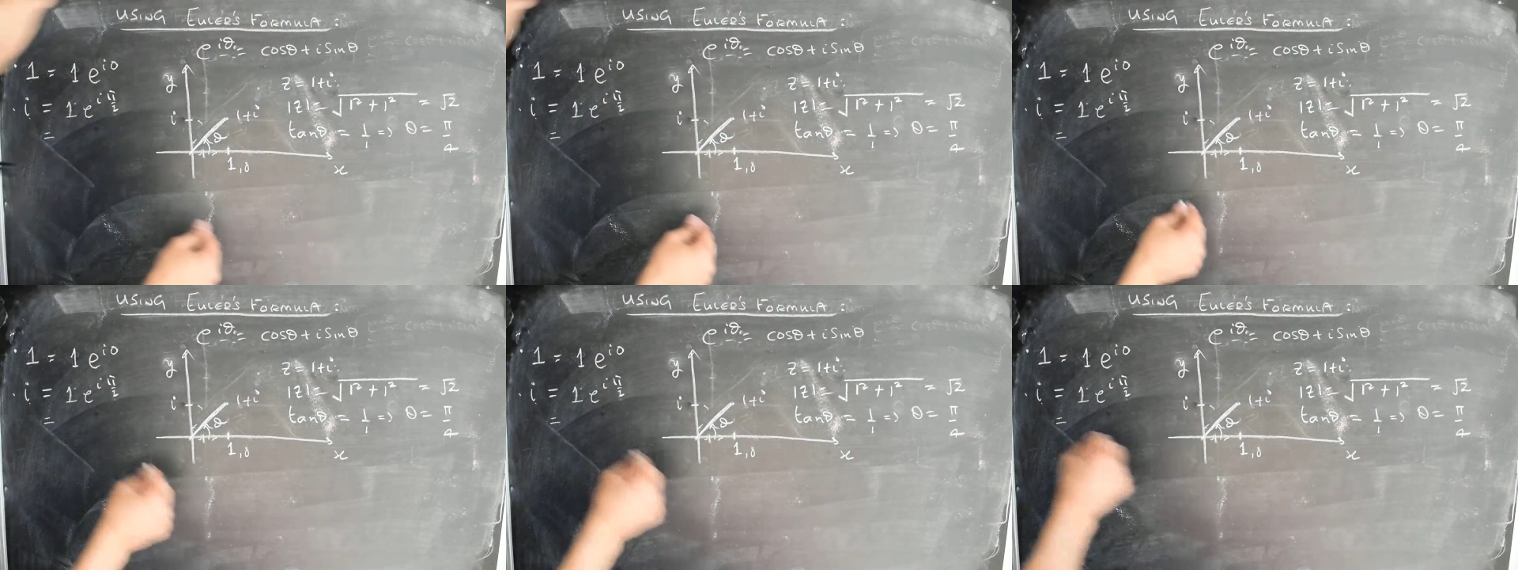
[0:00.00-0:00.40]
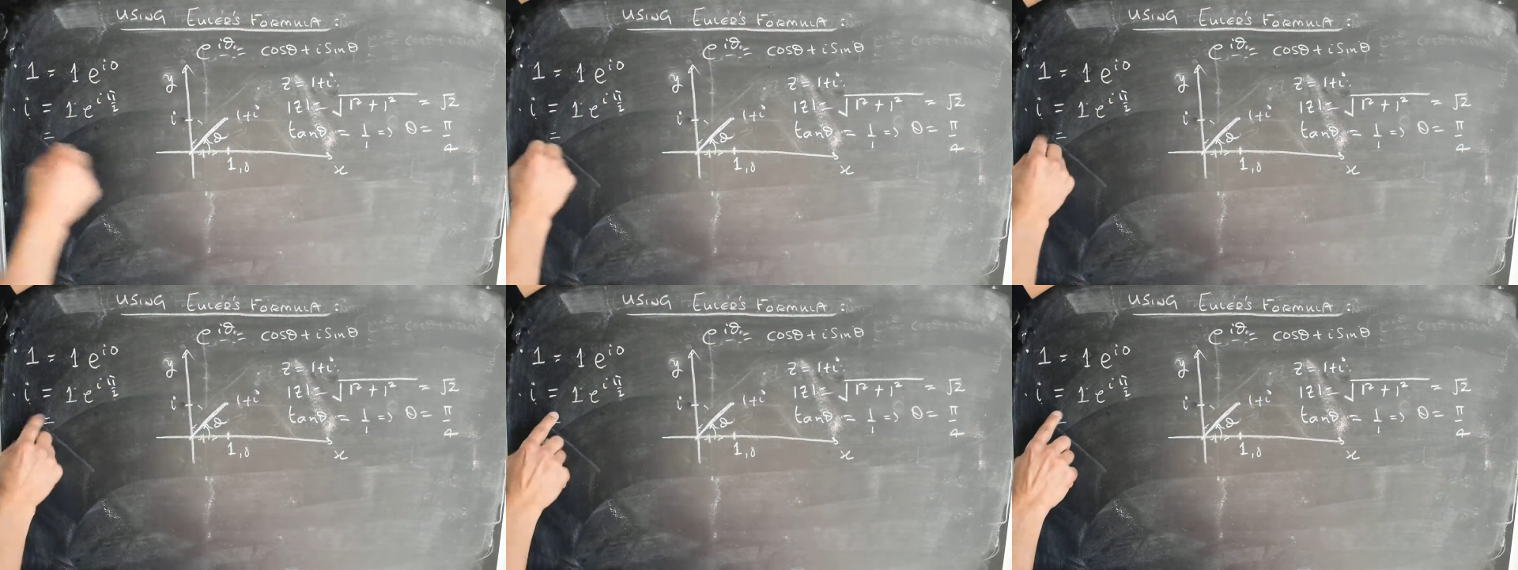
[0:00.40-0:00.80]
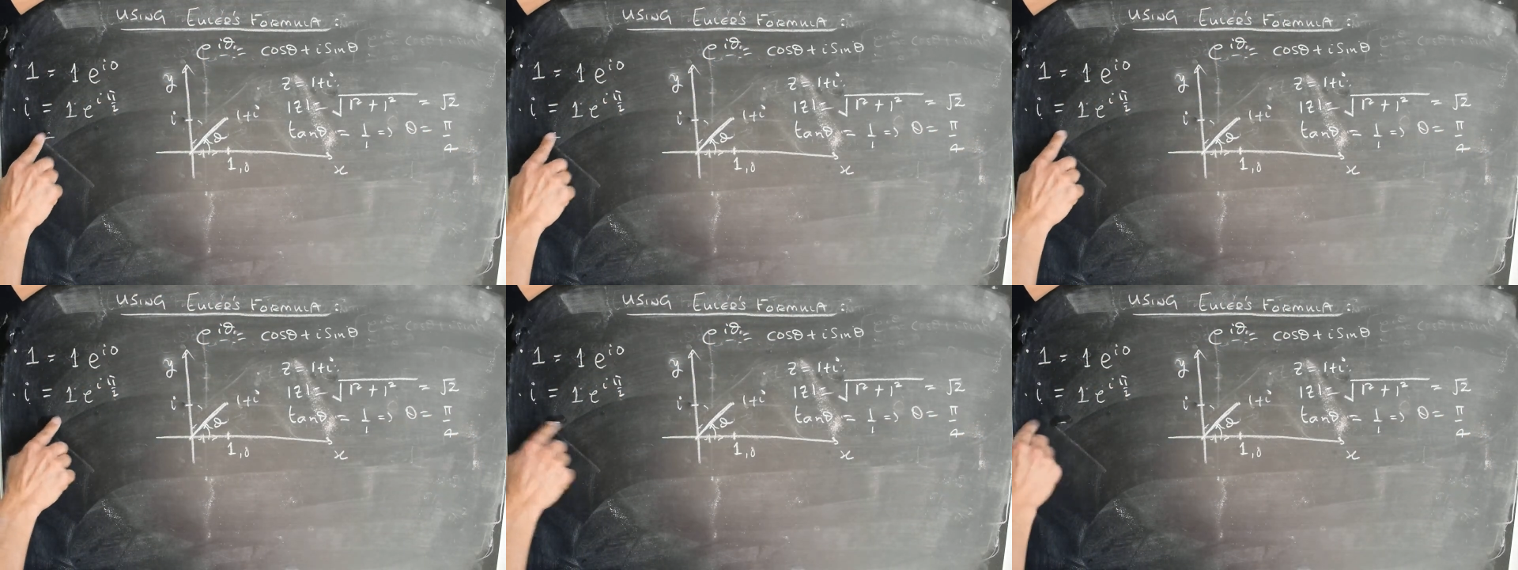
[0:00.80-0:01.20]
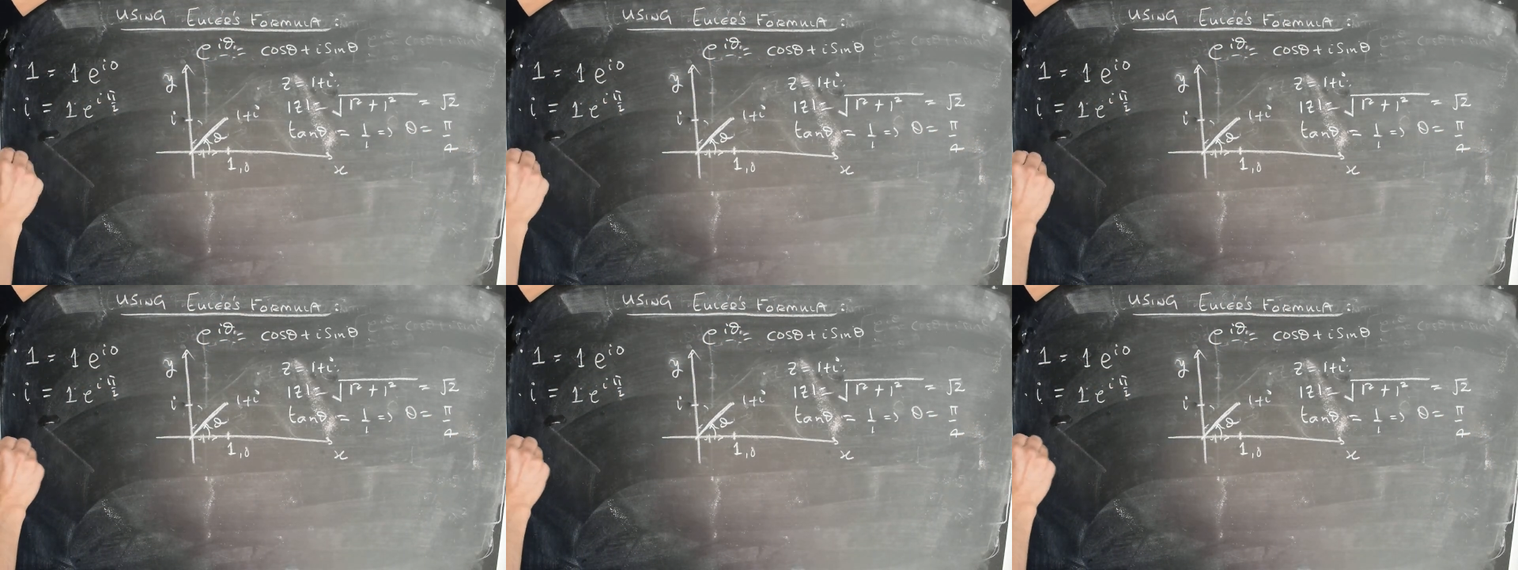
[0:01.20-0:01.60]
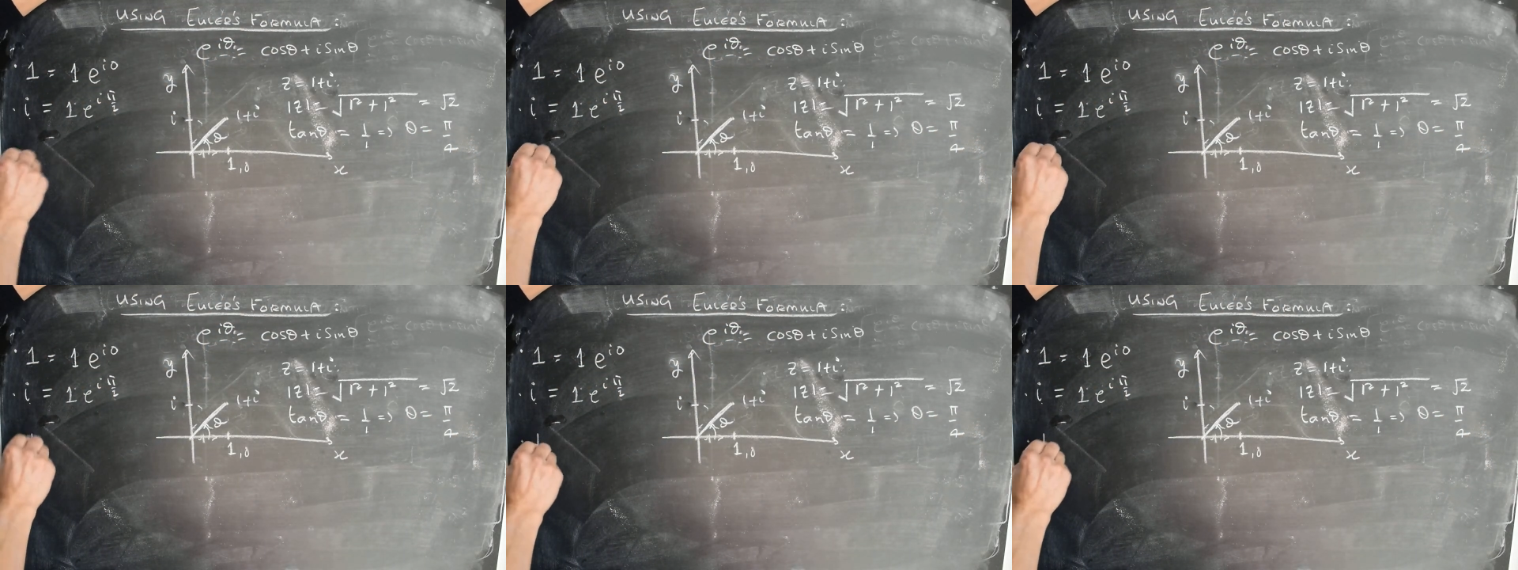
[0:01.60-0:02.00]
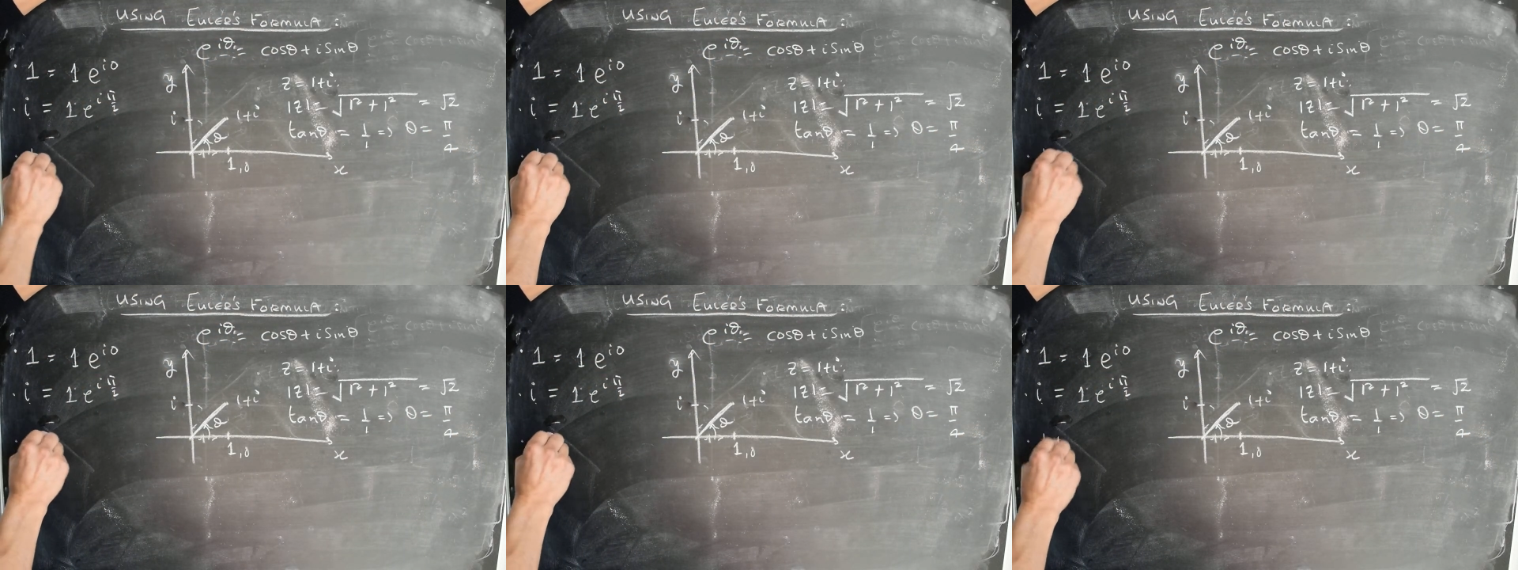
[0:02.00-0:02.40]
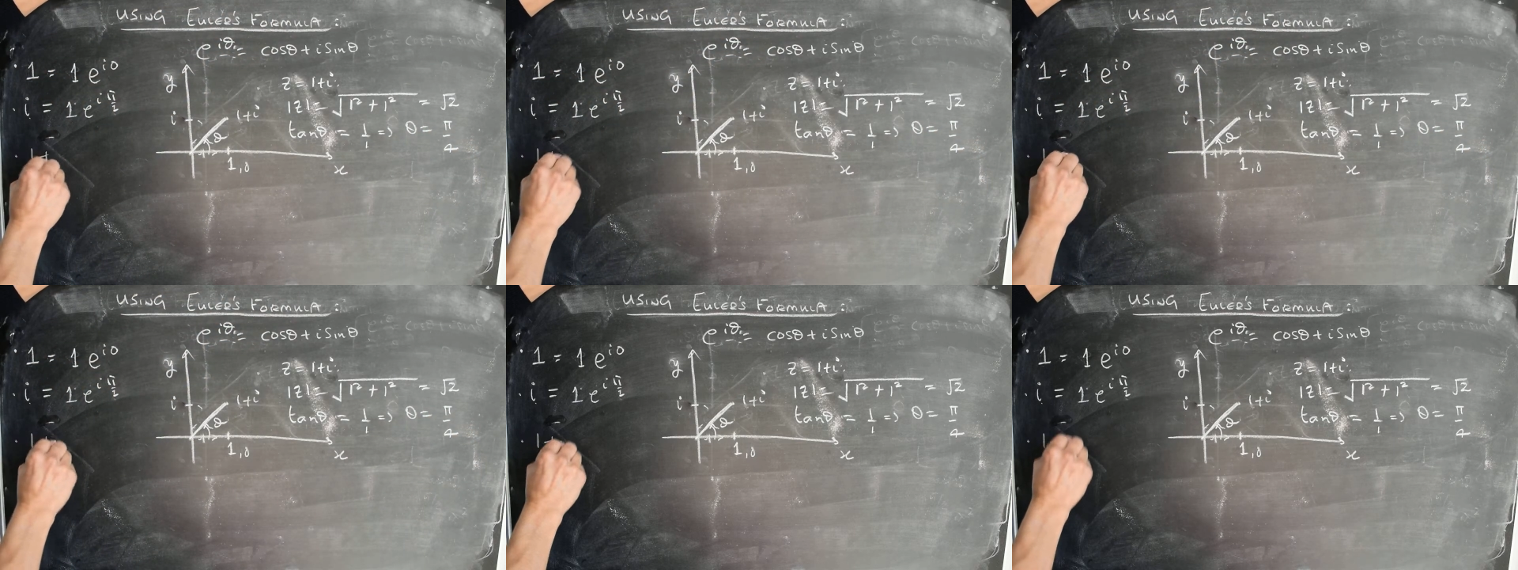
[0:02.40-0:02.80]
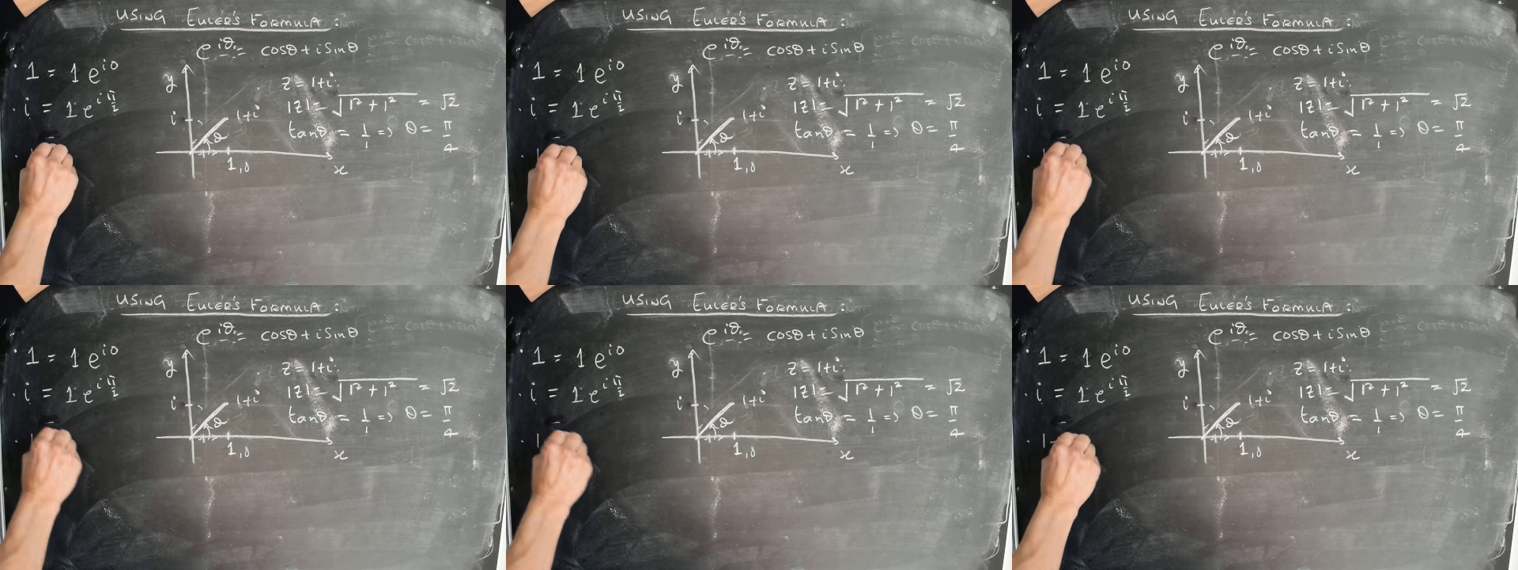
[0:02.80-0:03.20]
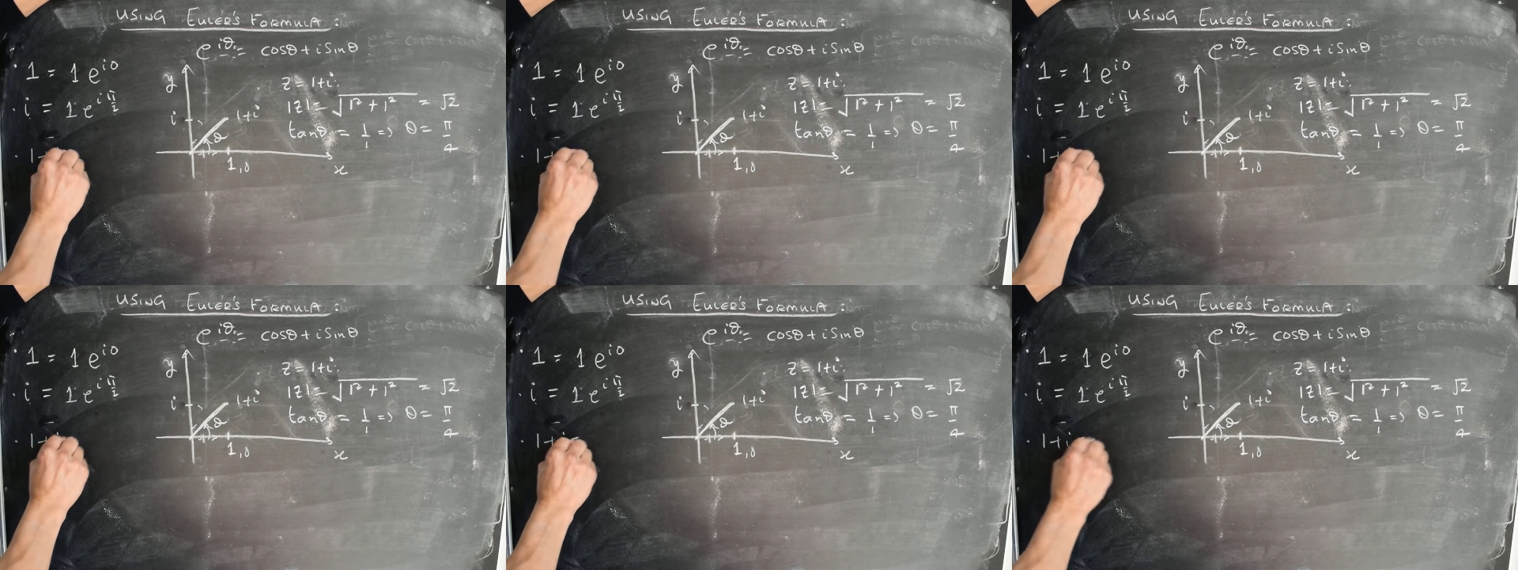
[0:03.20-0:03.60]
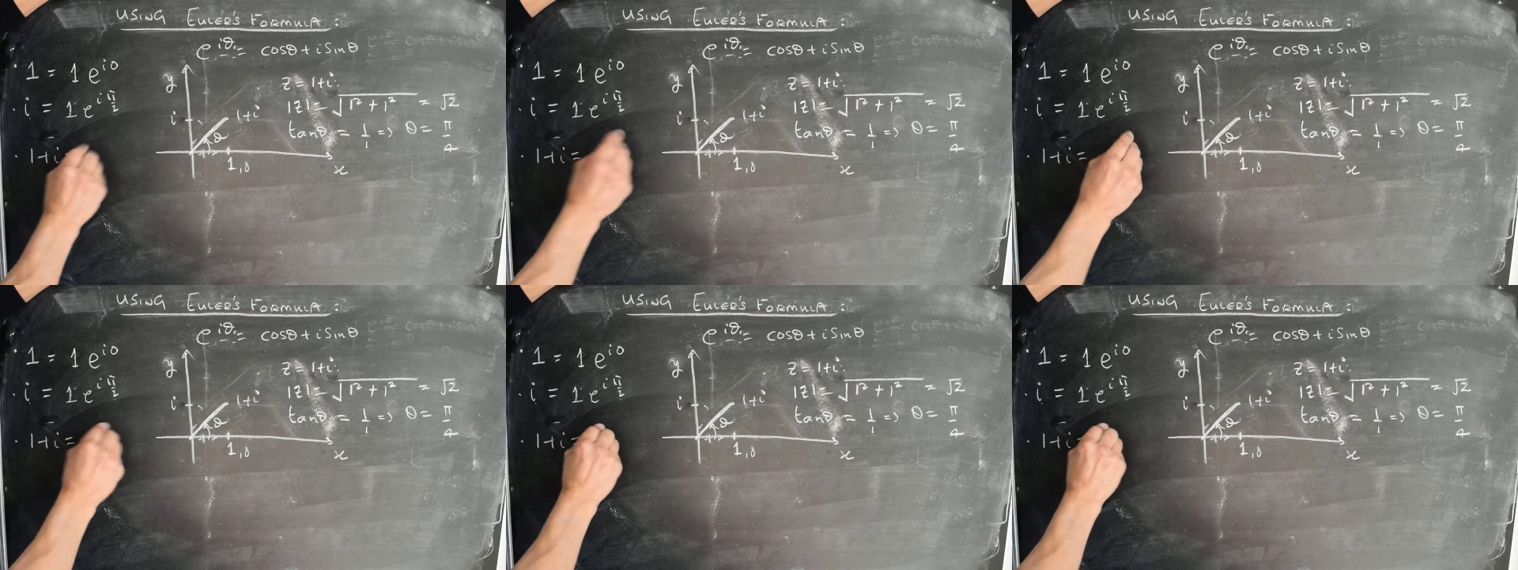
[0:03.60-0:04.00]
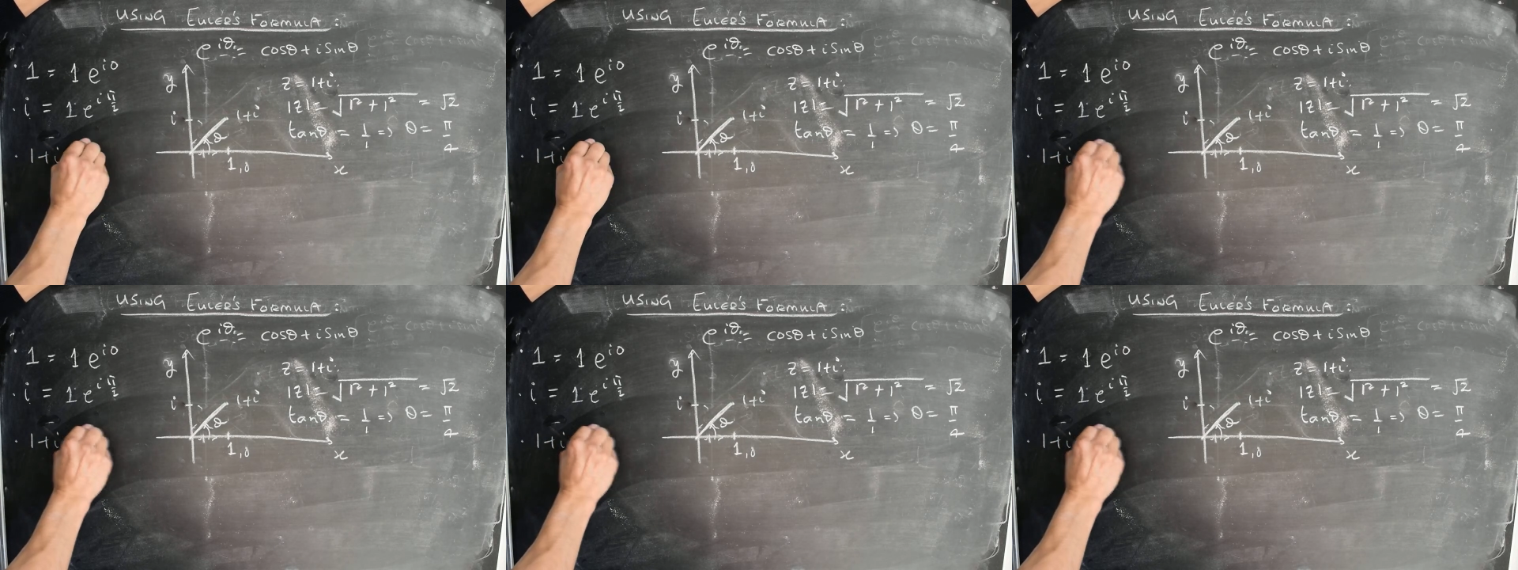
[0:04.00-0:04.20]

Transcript: Nobody's mouth can be seen.